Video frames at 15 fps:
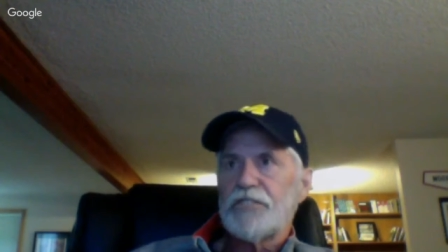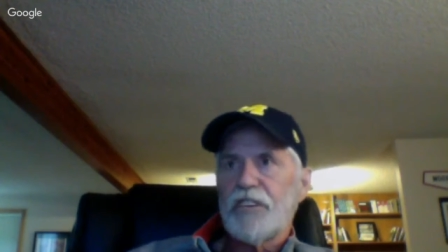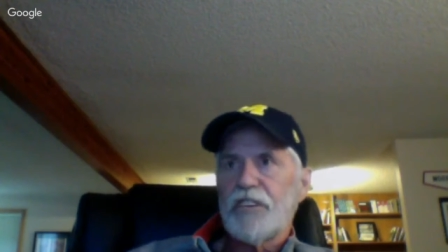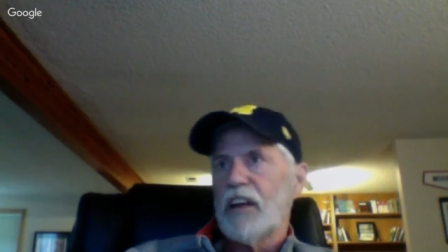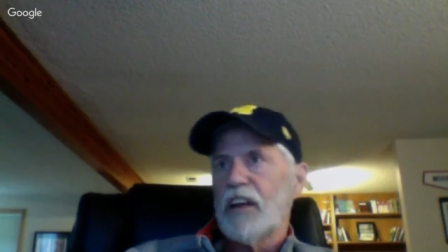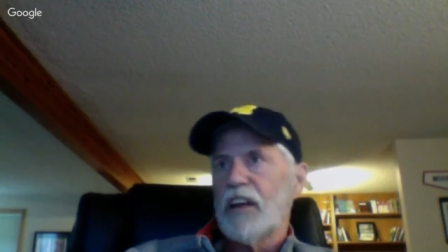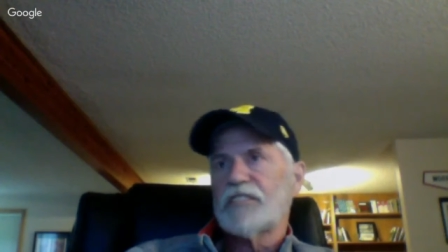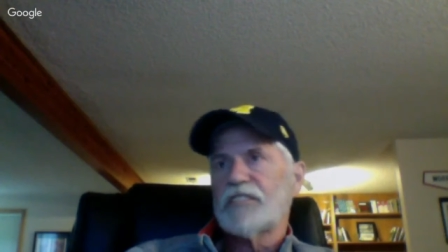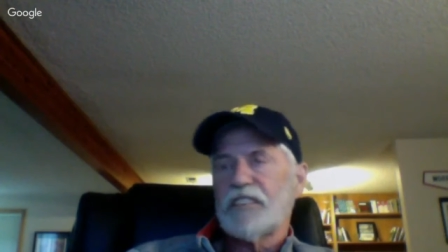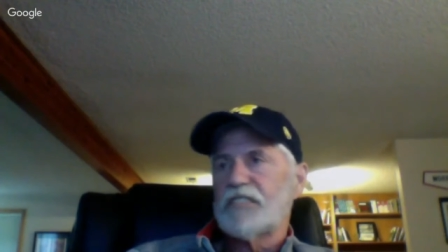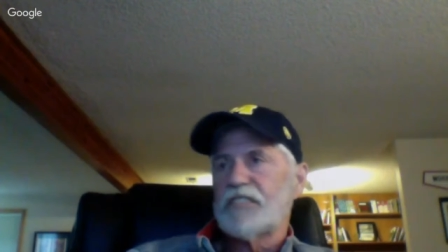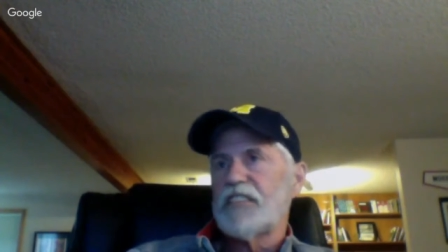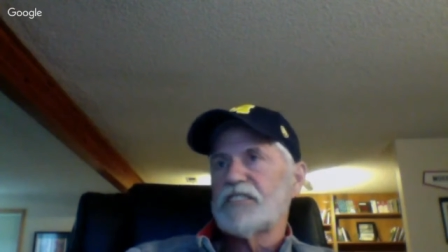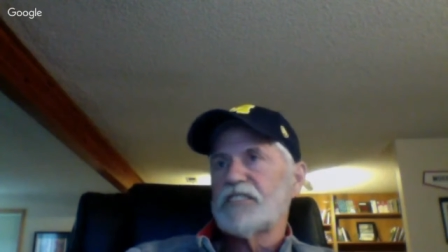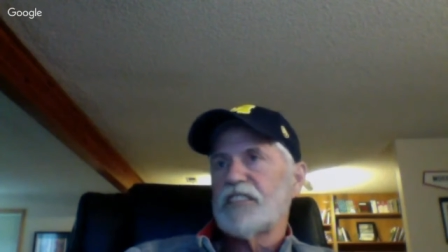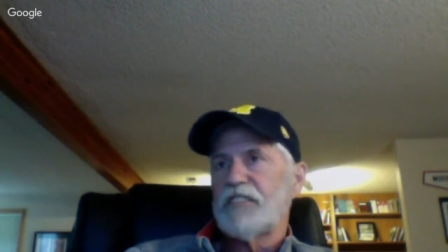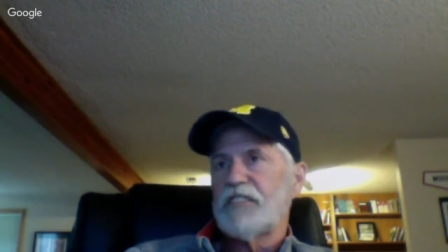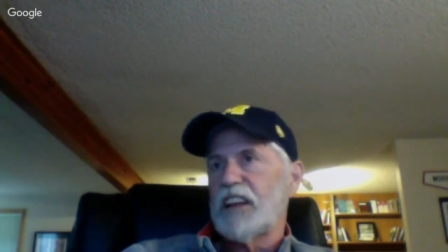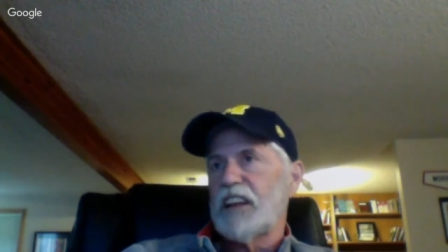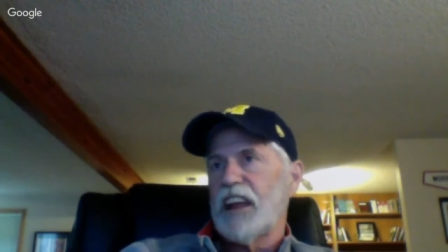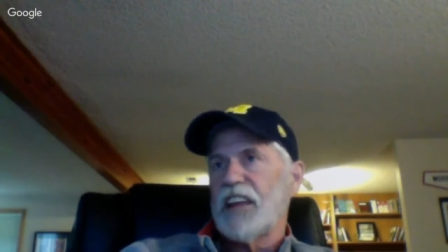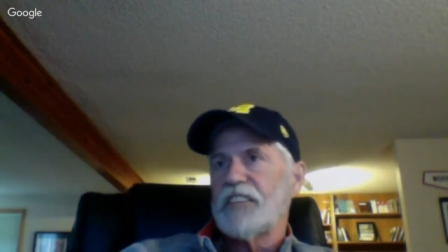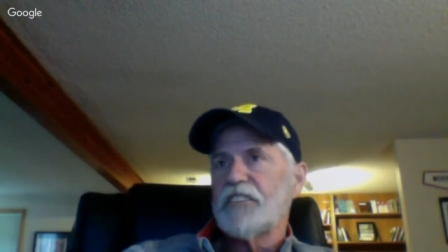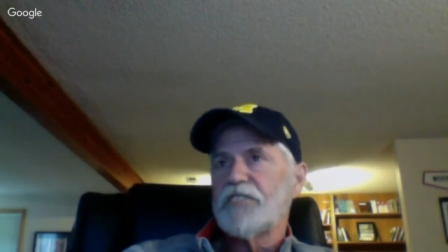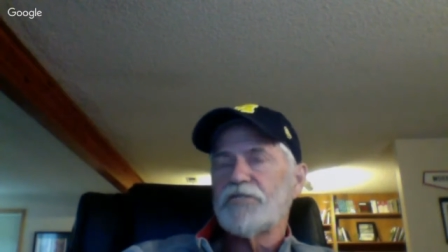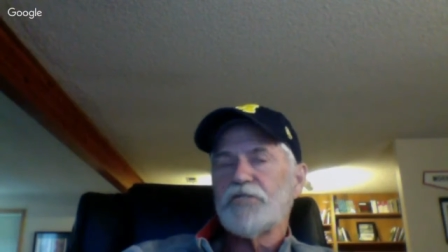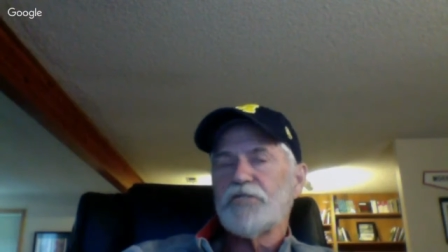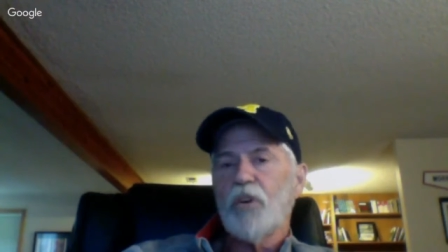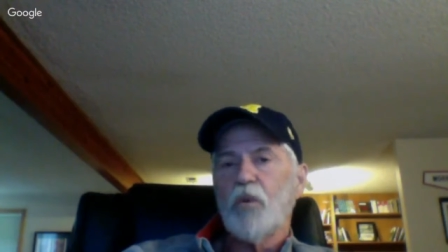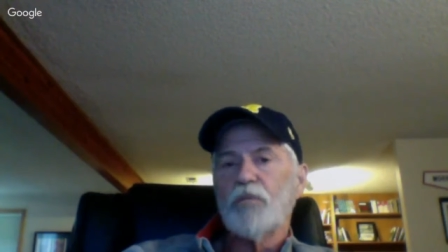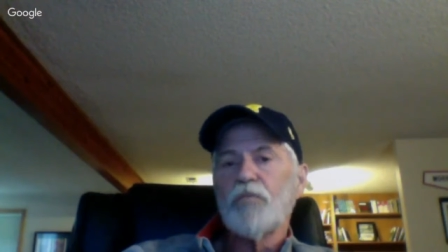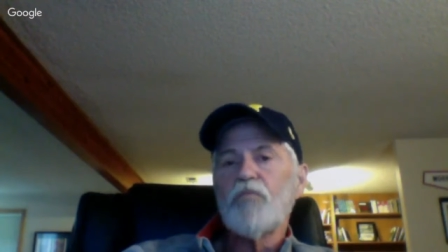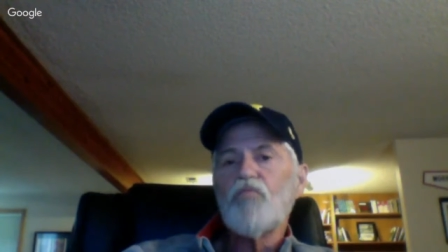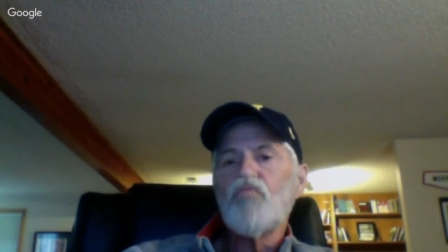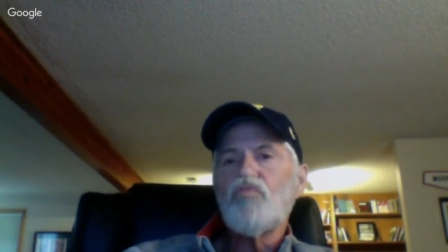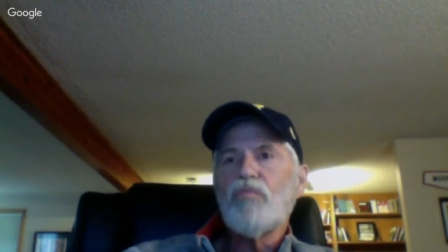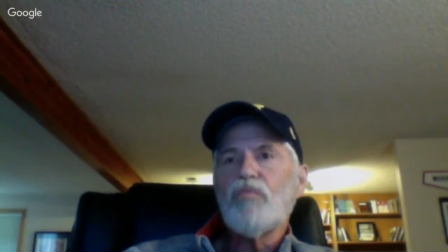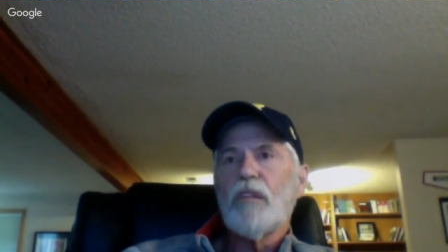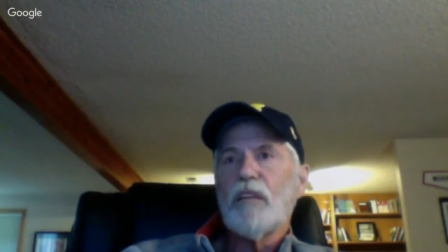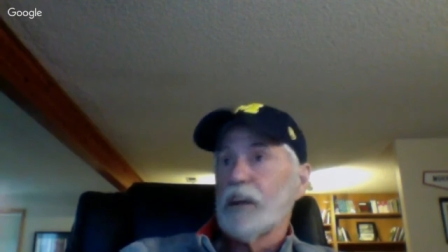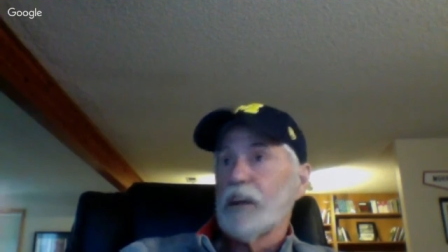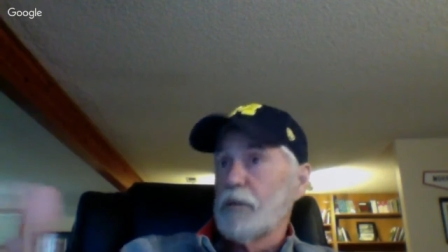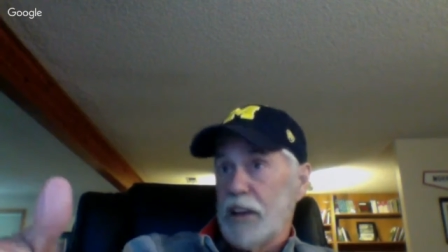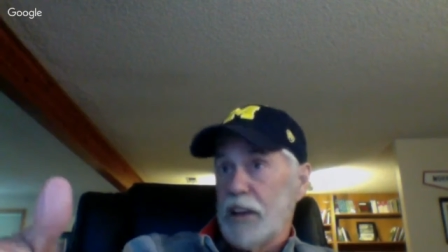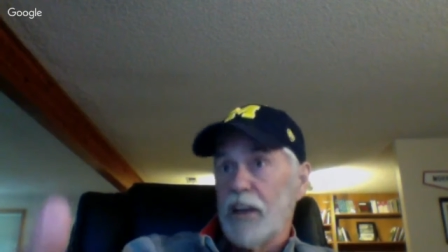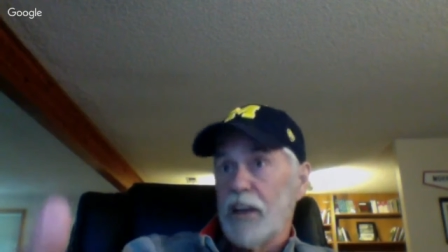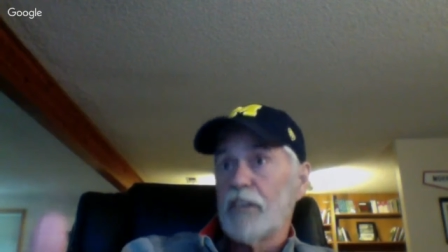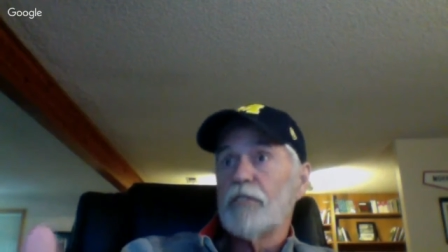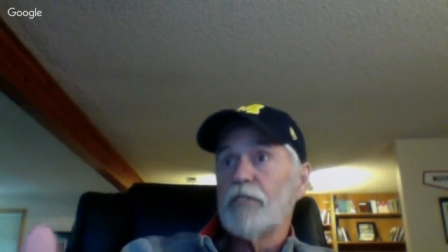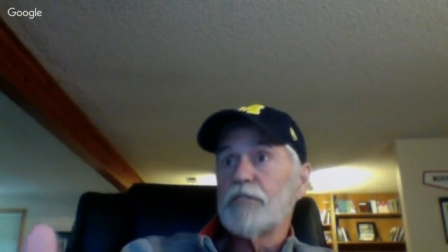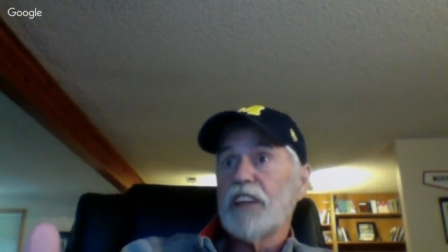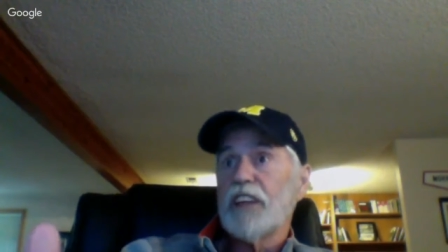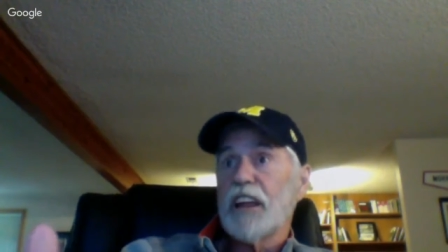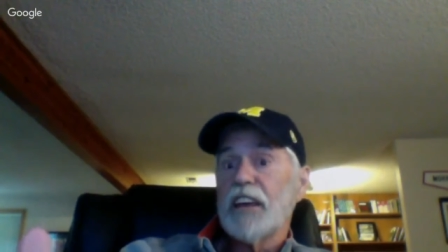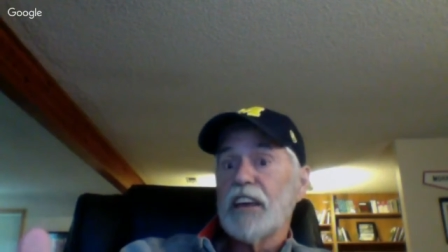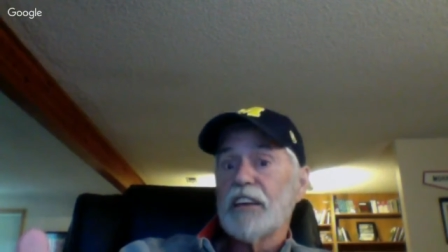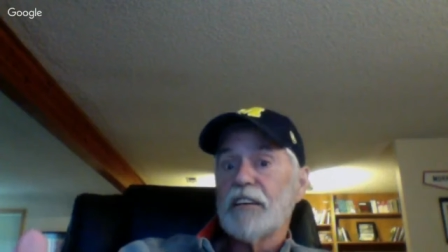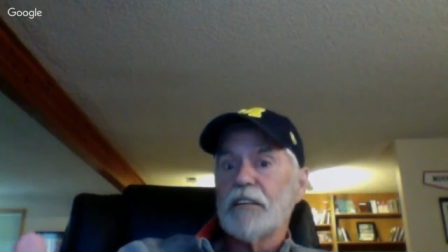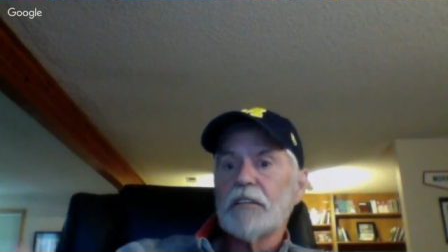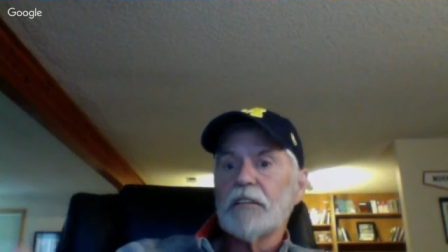They're like 16, 17, 18 years old, a little bit younger in Sledding Hill.